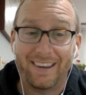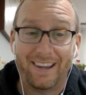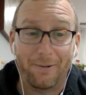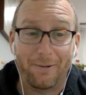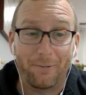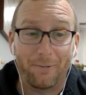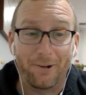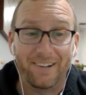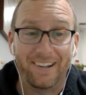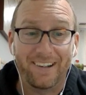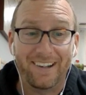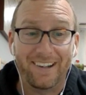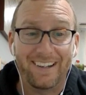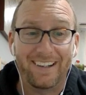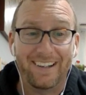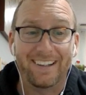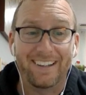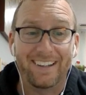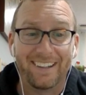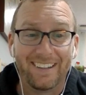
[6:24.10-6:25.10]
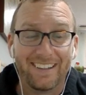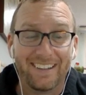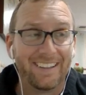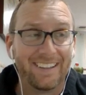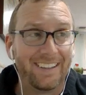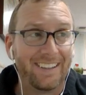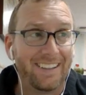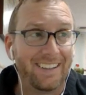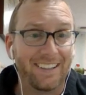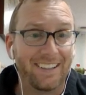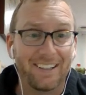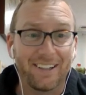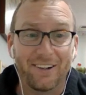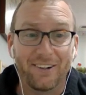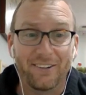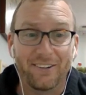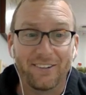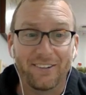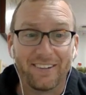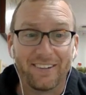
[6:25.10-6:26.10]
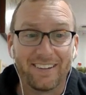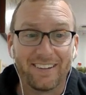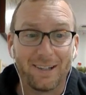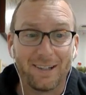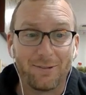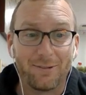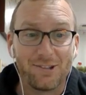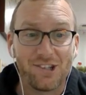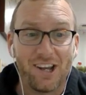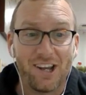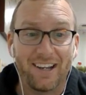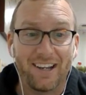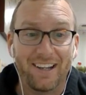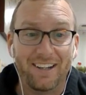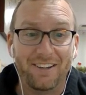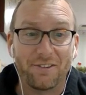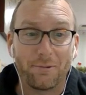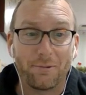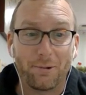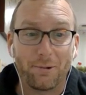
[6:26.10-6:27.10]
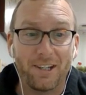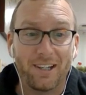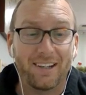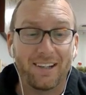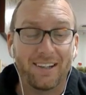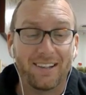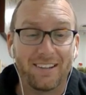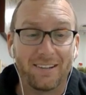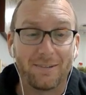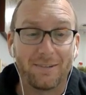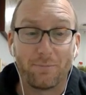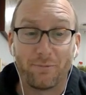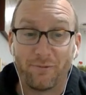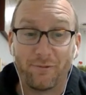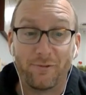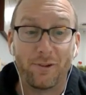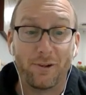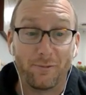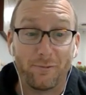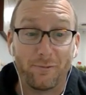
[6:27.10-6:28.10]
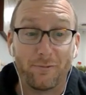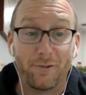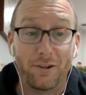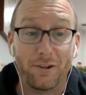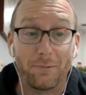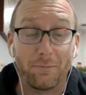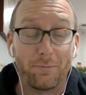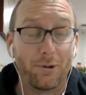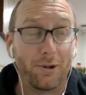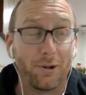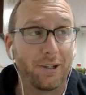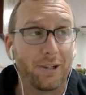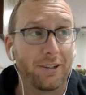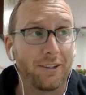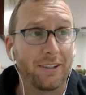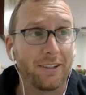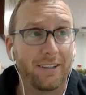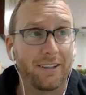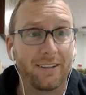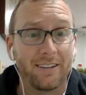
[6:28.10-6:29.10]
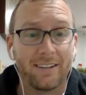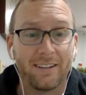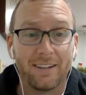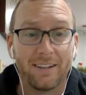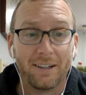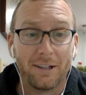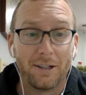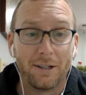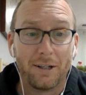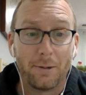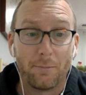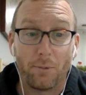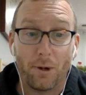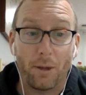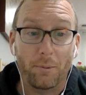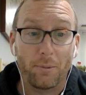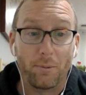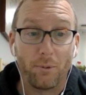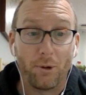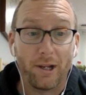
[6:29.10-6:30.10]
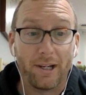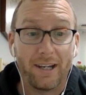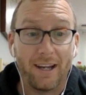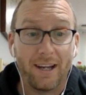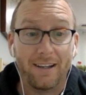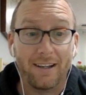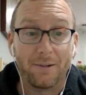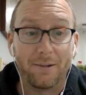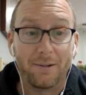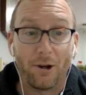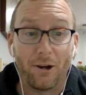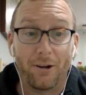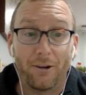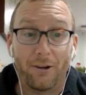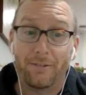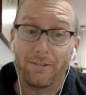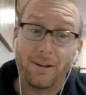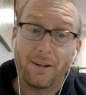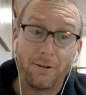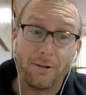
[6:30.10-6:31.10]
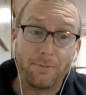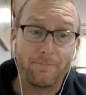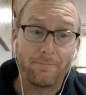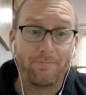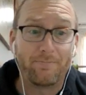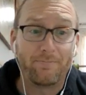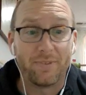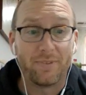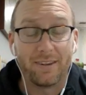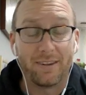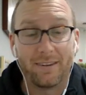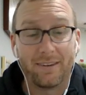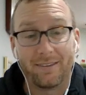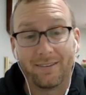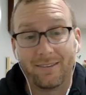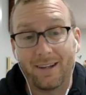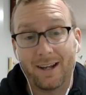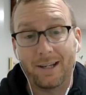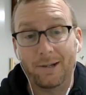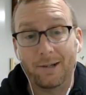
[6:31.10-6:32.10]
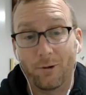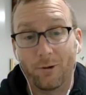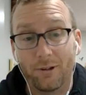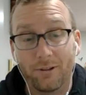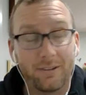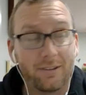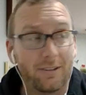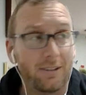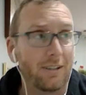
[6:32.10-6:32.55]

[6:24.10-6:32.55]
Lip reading: that one day, I think we shot an 83. Feeling pretty good. Probably break 80 tomorrow. Nope. 91,